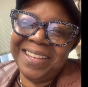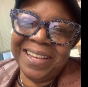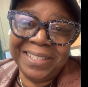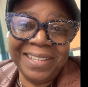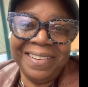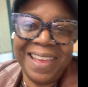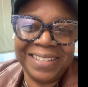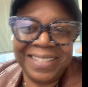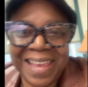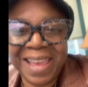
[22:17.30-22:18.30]
Until
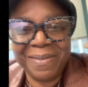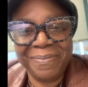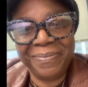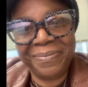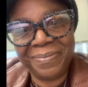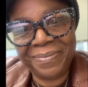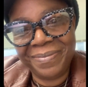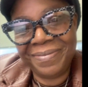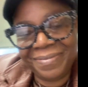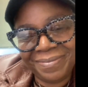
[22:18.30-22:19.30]
next time,
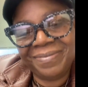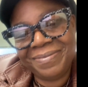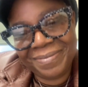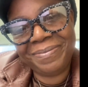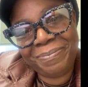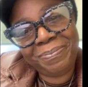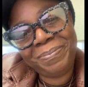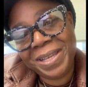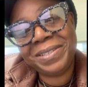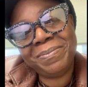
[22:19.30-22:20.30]

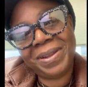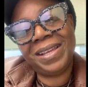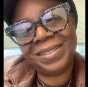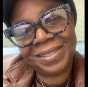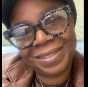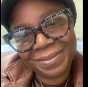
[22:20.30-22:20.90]
peace and blessings.